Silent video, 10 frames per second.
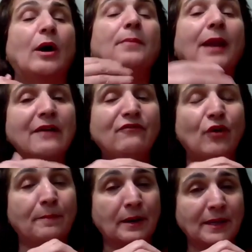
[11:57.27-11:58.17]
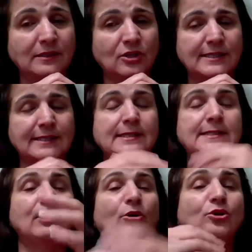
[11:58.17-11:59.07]
apply for permanent
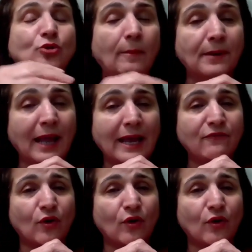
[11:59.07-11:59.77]
residency or to apply